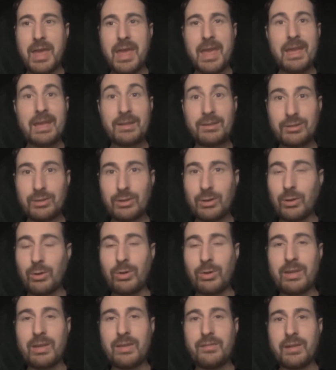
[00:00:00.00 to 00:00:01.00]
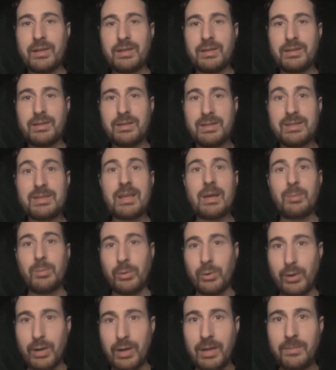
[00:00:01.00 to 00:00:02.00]
answer or even
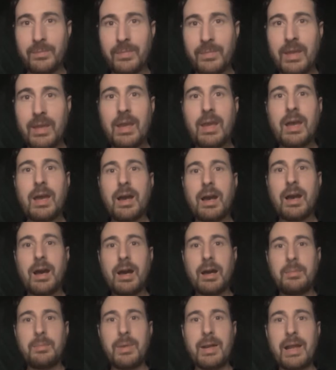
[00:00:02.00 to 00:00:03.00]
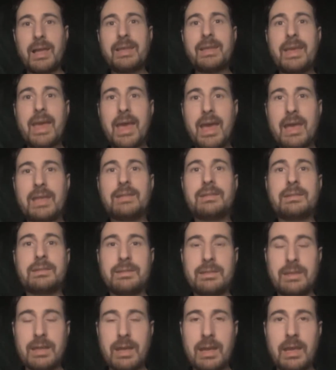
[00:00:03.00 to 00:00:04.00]
summary. But I can
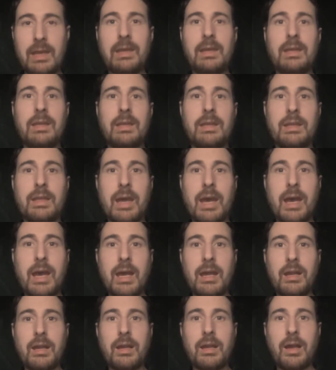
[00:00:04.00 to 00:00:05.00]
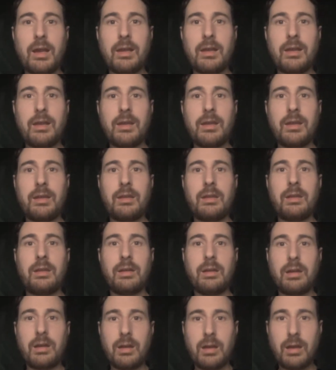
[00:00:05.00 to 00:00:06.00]
say that I
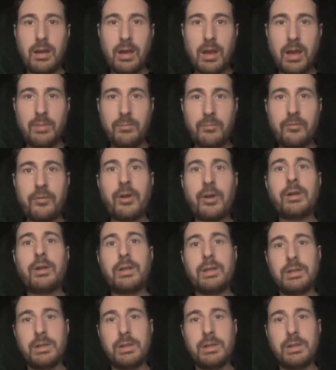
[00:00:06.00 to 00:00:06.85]
am very